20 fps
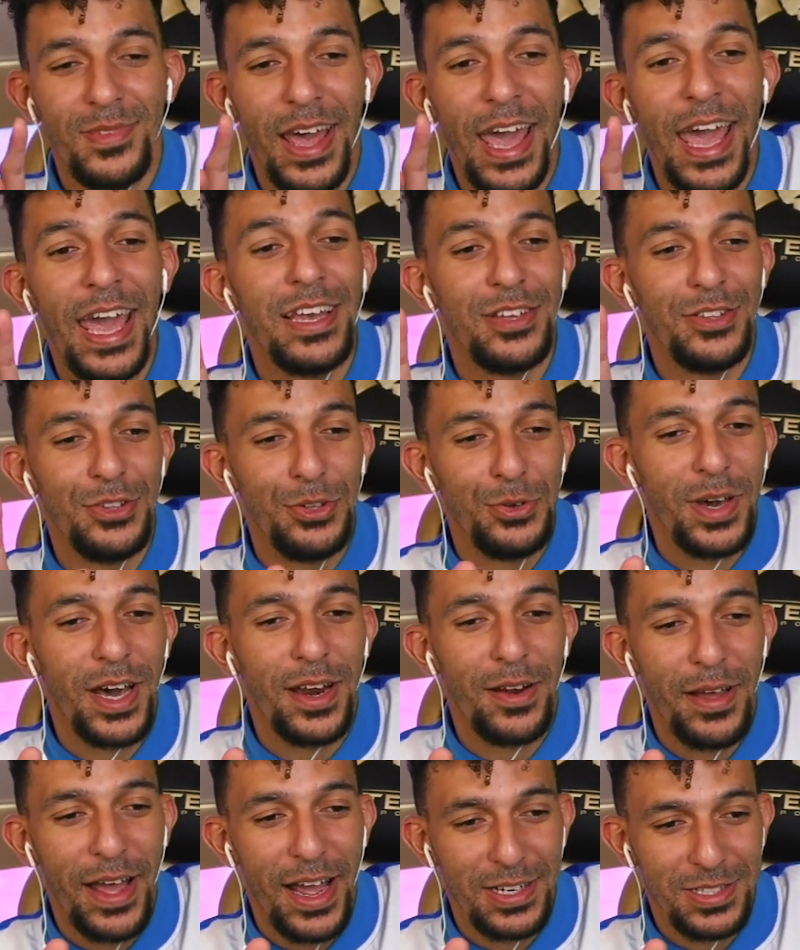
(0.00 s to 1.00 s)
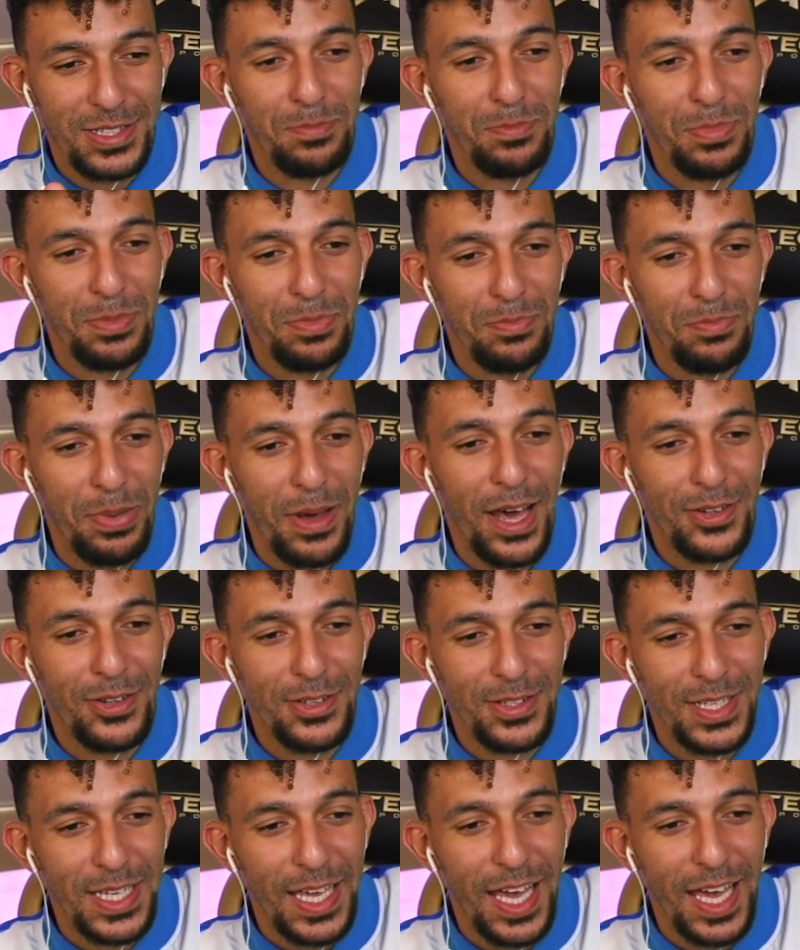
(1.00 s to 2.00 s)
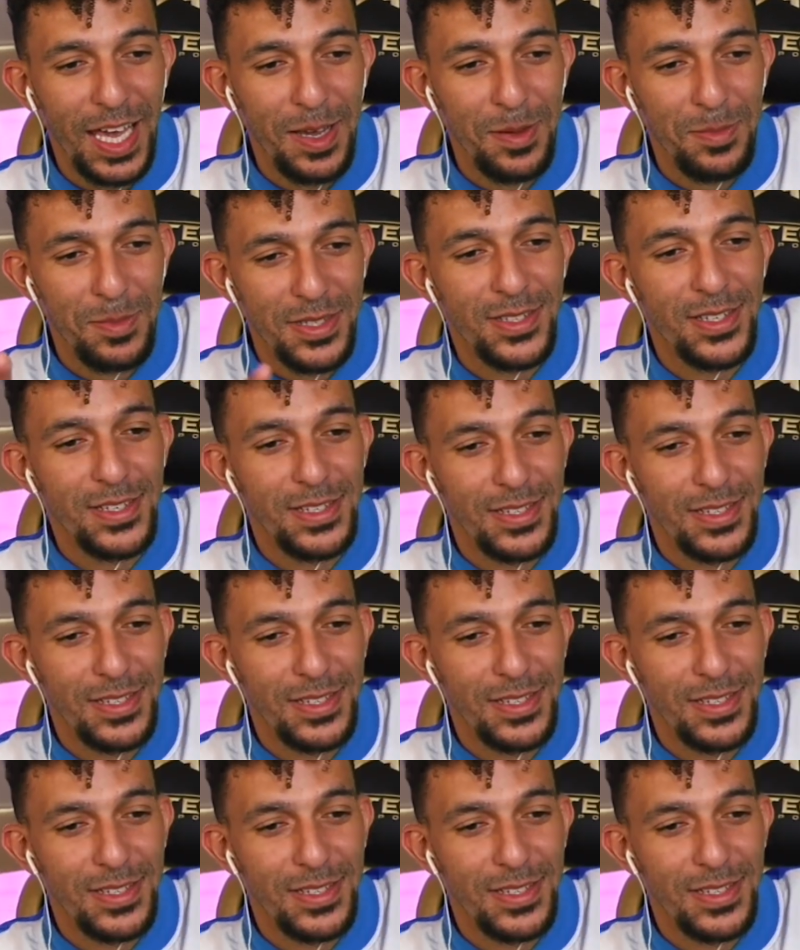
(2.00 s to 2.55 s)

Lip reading: 8 you gotta actually battle in the game. This is